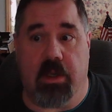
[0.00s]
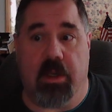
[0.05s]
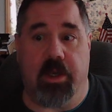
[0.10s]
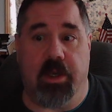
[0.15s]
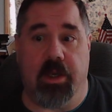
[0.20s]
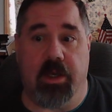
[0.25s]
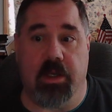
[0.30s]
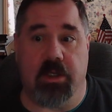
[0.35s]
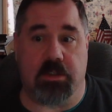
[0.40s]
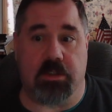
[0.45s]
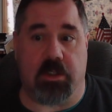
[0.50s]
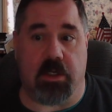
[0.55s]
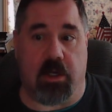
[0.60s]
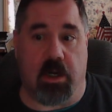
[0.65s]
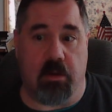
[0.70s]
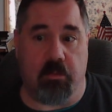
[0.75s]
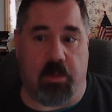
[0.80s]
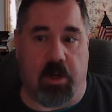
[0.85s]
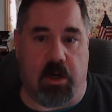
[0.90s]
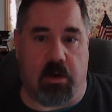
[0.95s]
is the
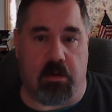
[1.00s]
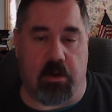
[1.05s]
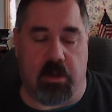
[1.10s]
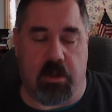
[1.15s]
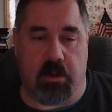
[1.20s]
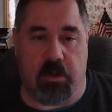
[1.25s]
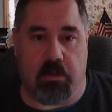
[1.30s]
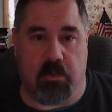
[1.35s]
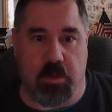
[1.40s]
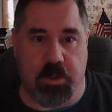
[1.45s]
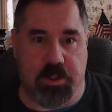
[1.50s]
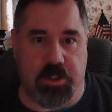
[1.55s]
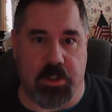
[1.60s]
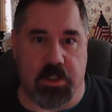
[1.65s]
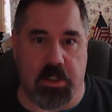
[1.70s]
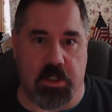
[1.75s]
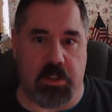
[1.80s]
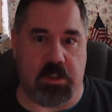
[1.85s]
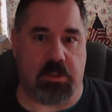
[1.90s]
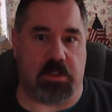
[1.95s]
gunpowder, which
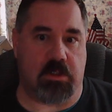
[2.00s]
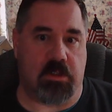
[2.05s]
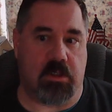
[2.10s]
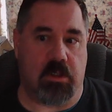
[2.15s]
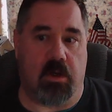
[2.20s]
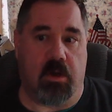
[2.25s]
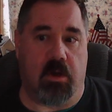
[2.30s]
is